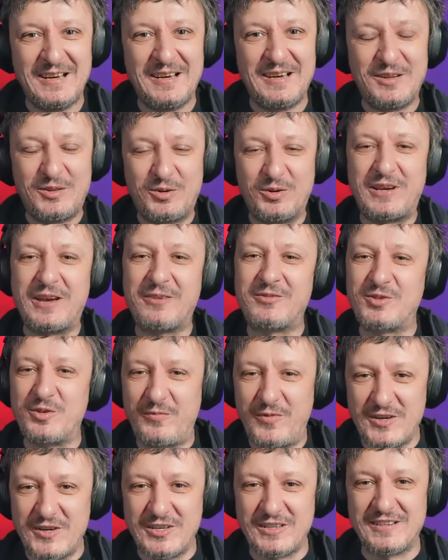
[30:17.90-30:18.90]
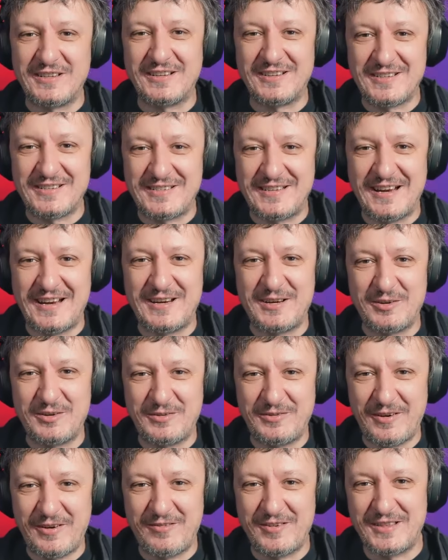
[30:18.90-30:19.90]
to have sufficient understanding
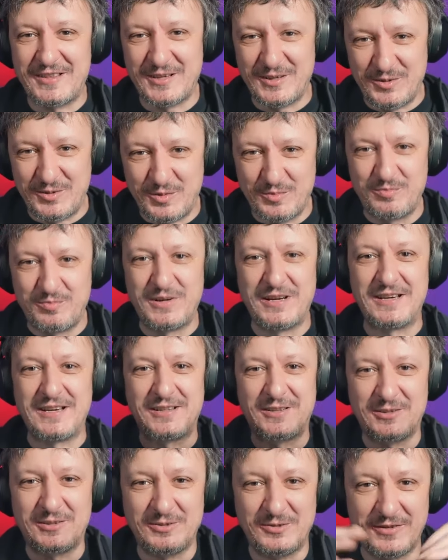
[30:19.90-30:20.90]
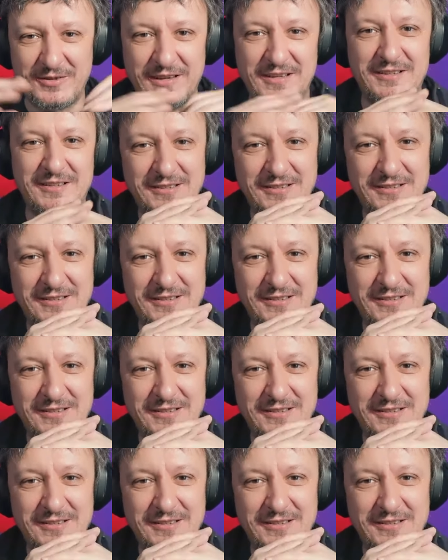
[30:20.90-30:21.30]
of everything to bring it all together.